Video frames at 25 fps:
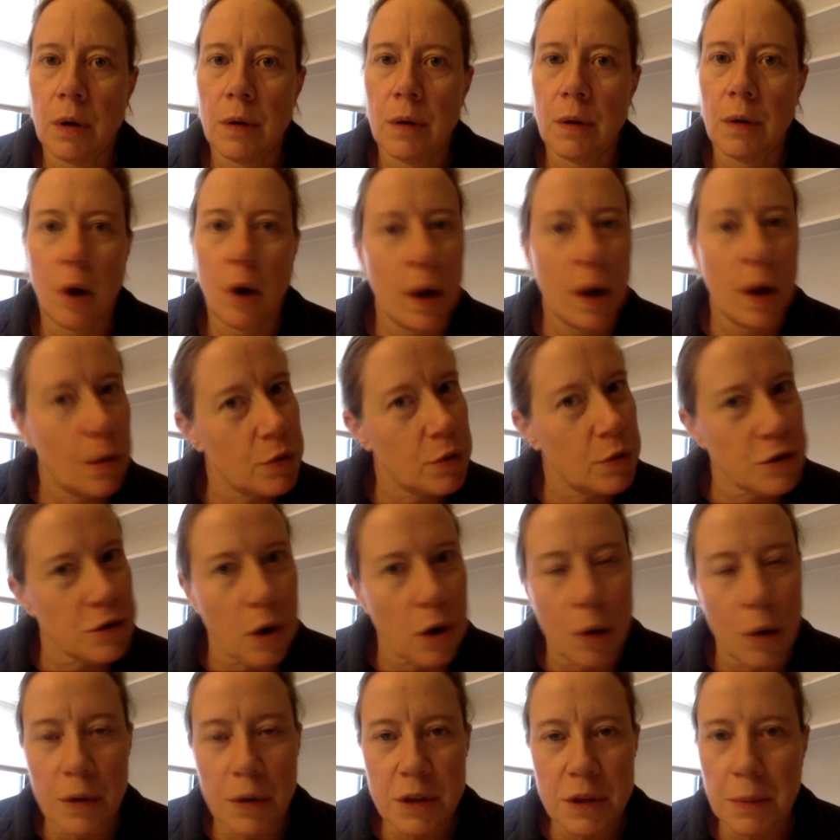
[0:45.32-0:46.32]
It was
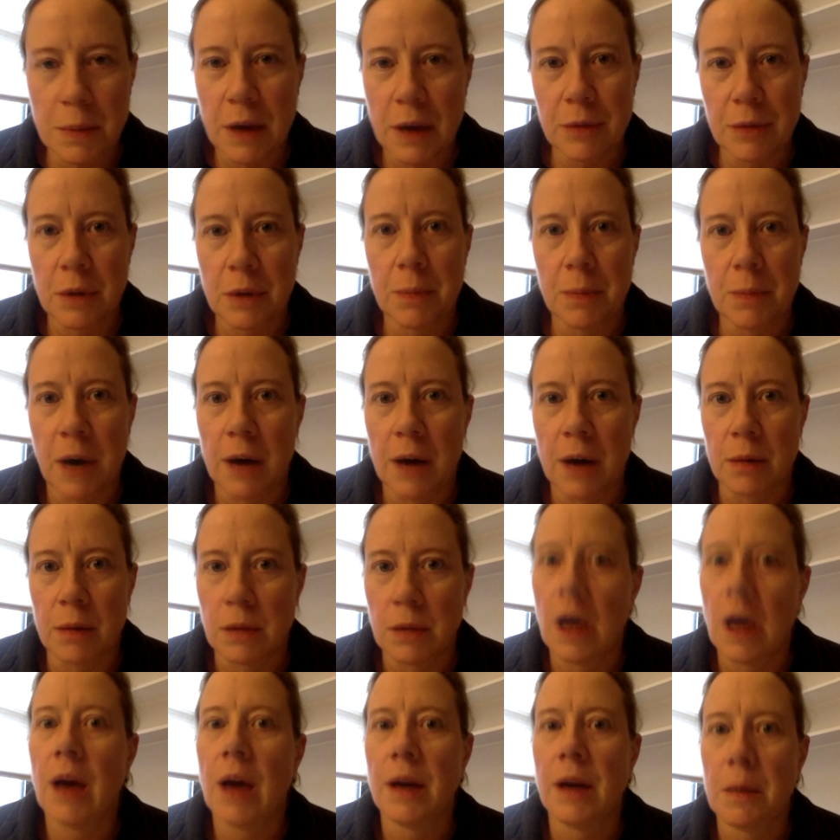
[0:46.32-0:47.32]
always about the bottom
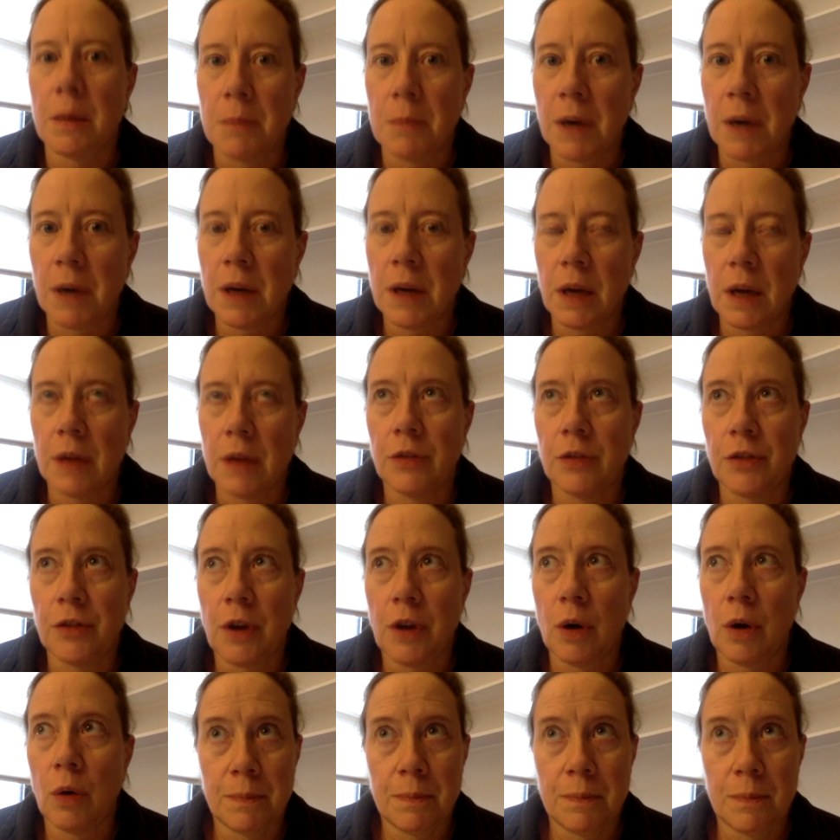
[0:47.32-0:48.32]
line and money. And
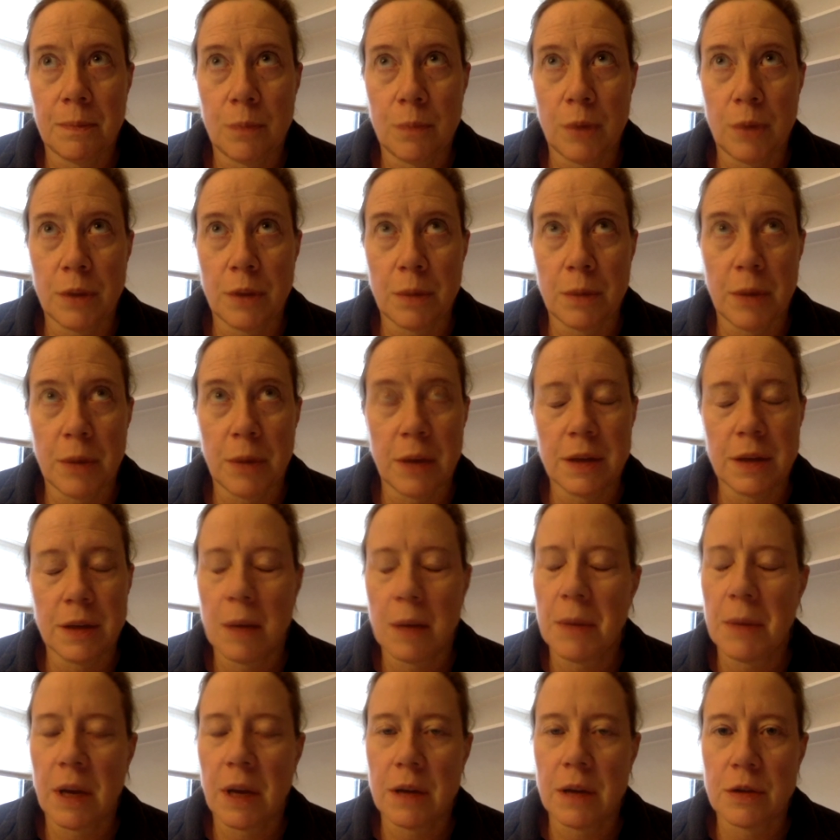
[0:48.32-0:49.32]
so what the
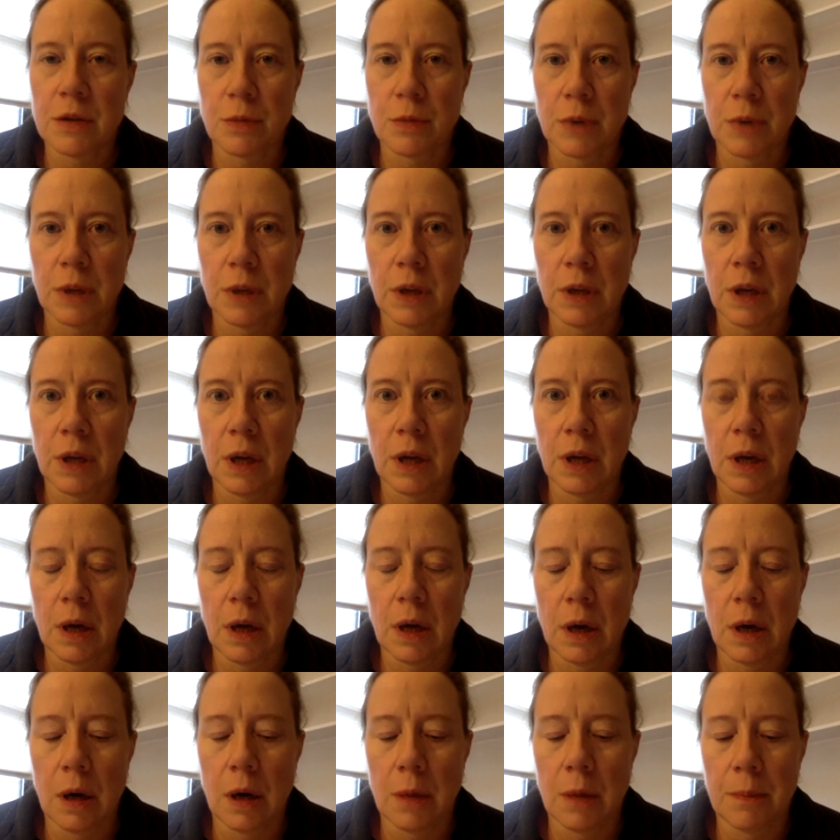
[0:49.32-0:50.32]
pandemic has really
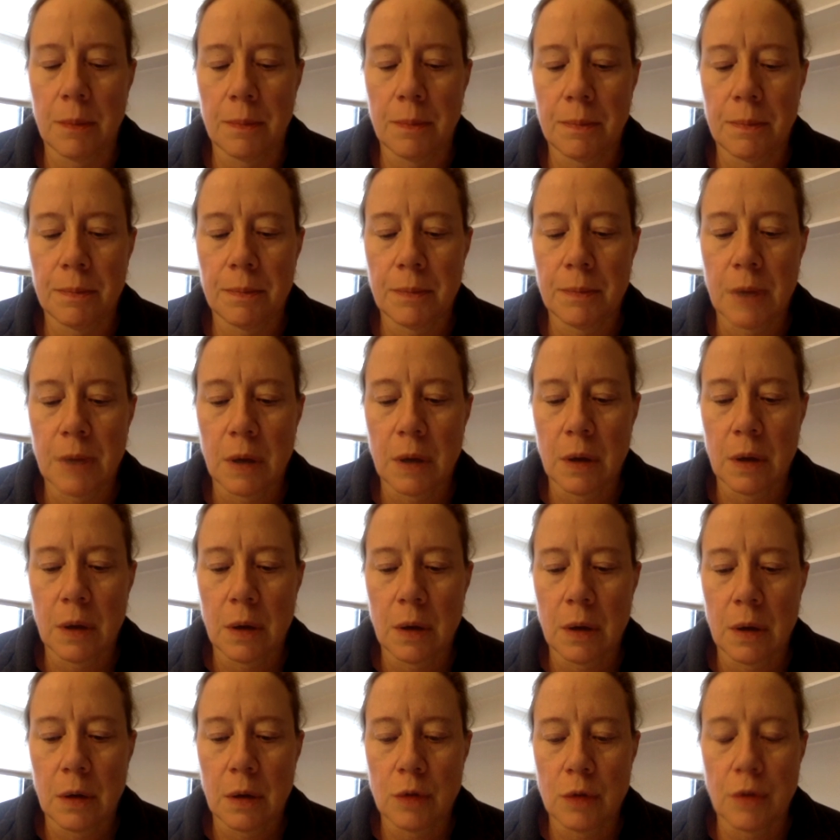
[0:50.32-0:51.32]

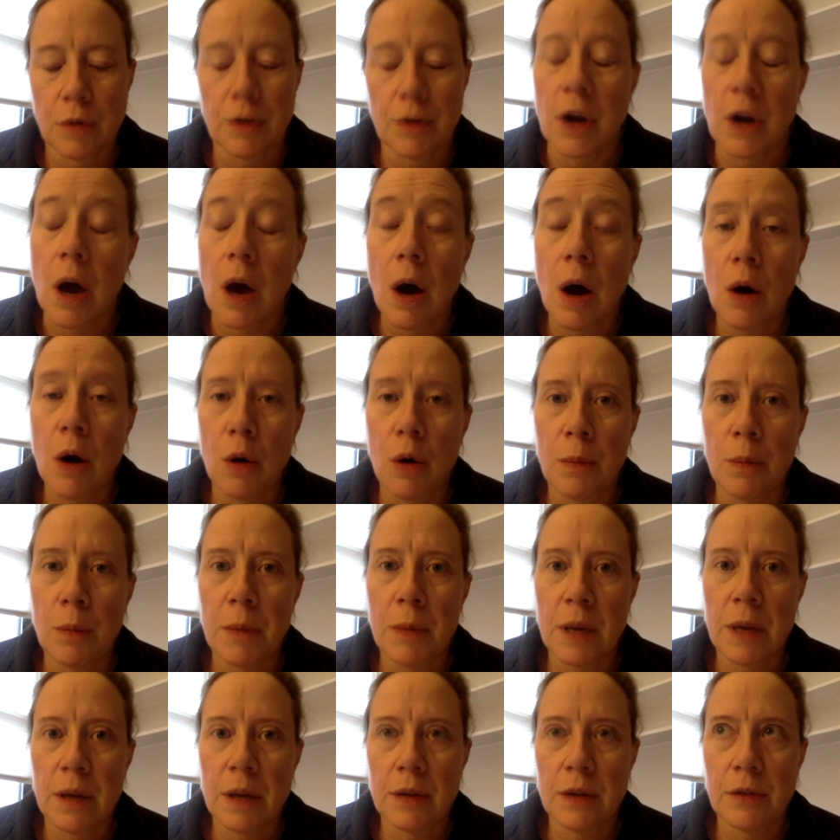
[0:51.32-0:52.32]
driven home
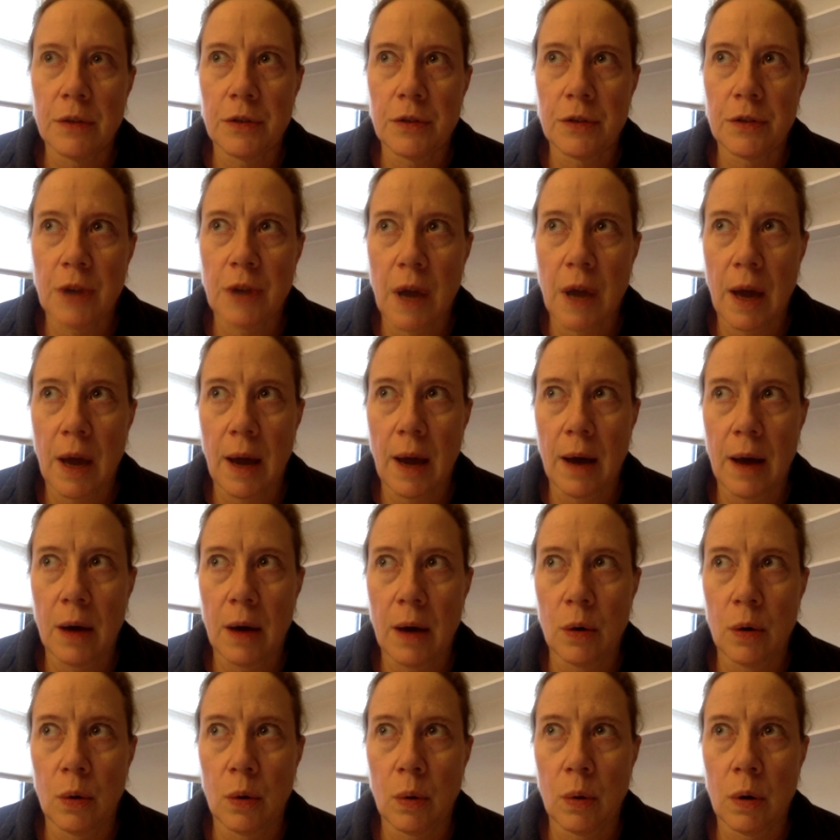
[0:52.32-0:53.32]
is
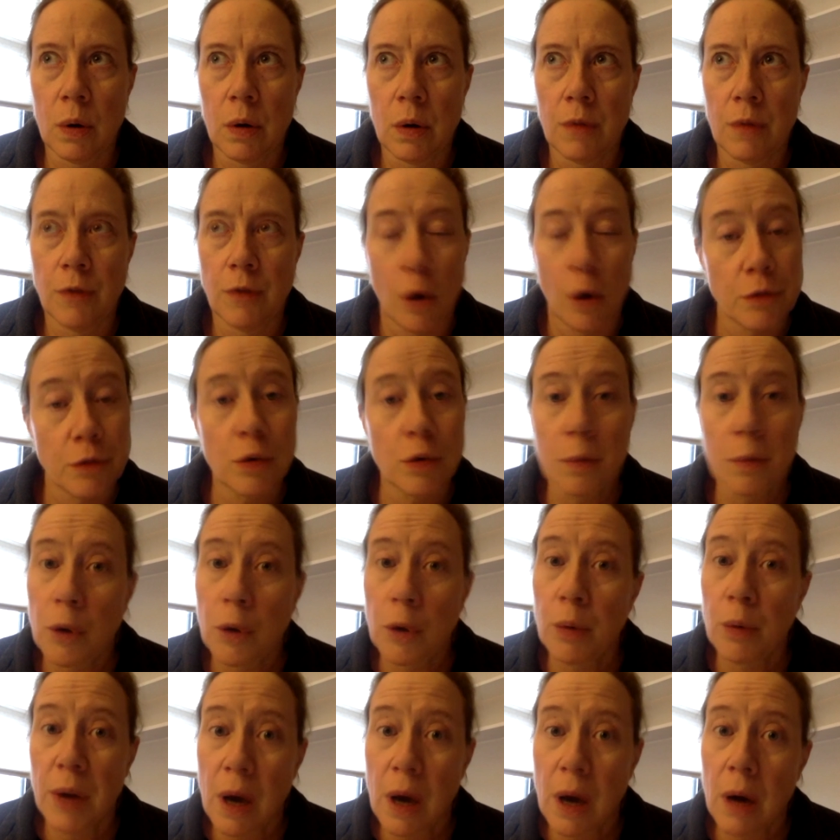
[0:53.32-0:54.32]
how vulnerable
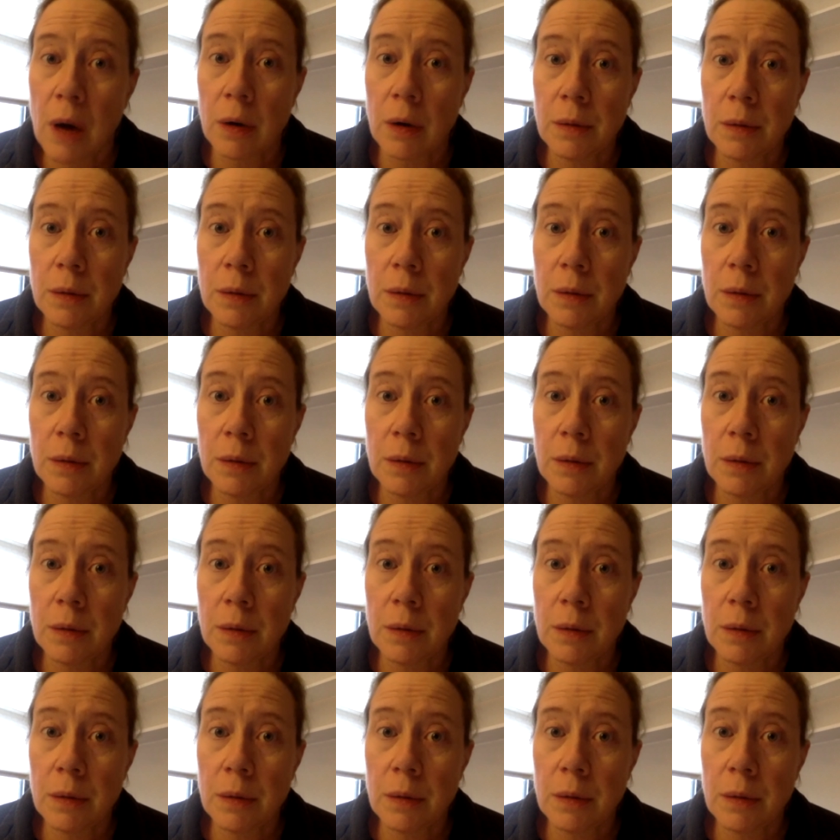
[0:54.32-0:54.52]
we are